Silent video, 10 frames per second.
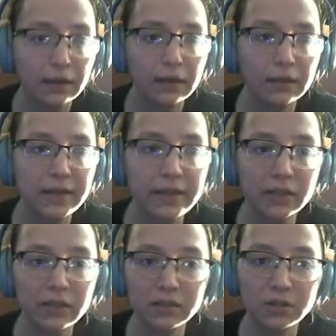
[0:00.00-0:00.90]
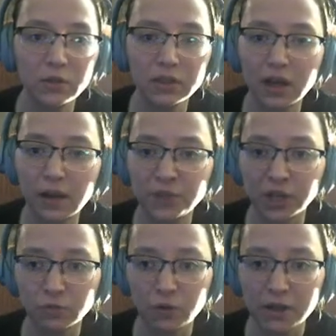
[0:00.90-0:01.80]
Issa didn't know what the
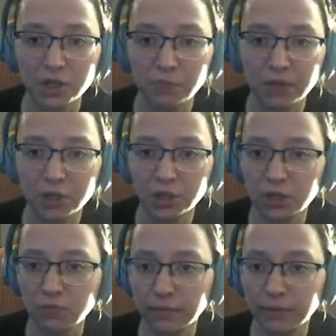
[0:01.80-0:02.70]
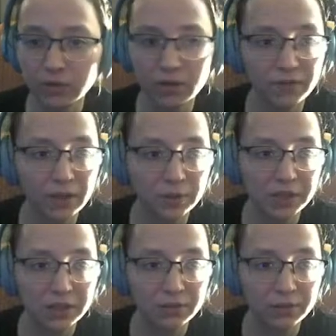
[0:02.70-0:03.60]
object was, but she remembered her father
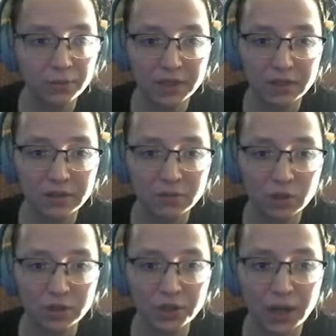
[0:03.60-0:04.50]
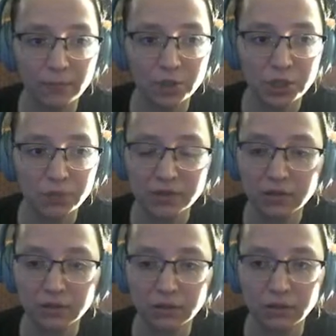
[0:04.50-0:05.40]
tinkering with it in his workshop when she was a
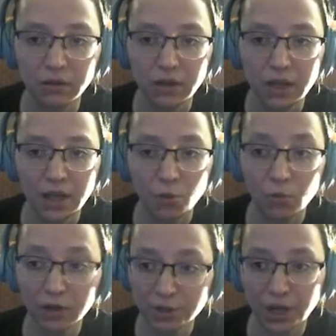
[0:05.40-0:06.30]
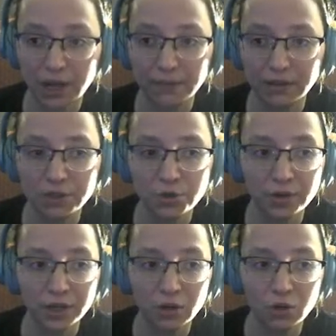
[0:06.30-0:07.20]
girl. The workshop and the
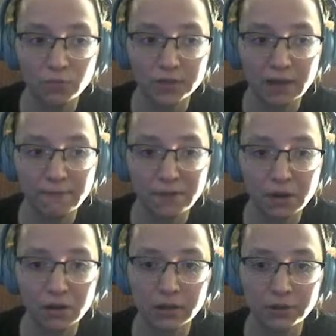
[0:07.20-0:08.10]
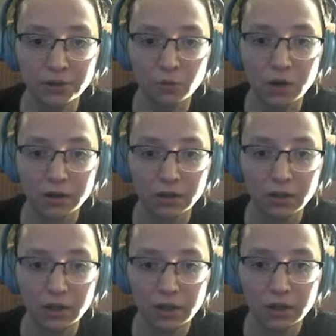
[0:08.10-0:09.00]
adjoining home were now far underwater.
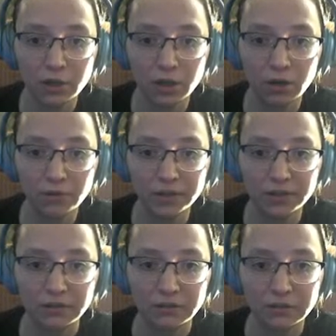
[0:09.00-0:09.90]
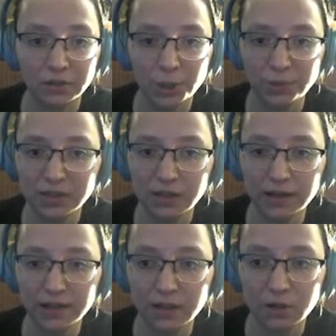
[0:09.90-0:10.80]
Oh no. She was not
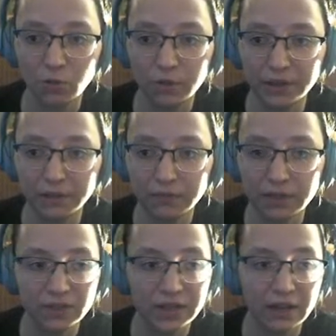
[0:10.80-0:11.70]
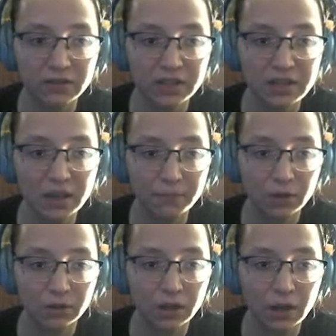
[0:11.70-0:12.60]
a young woman, but even now seeing it
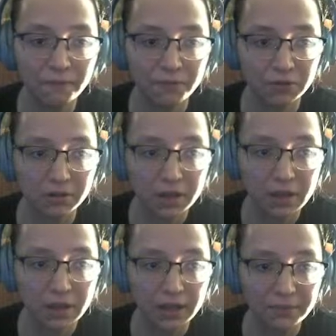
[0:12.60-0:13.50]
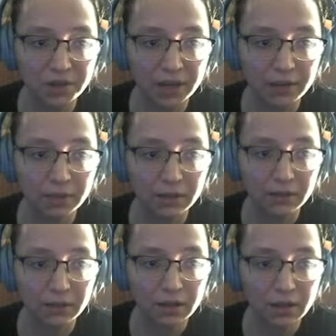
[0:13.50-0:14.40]
brought her comfort. Abel came
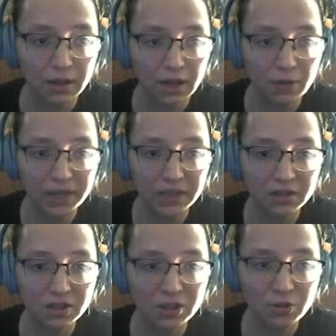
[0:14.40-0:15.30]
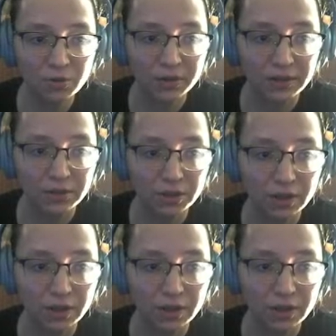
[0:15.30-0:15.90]
in. How do I get into storage?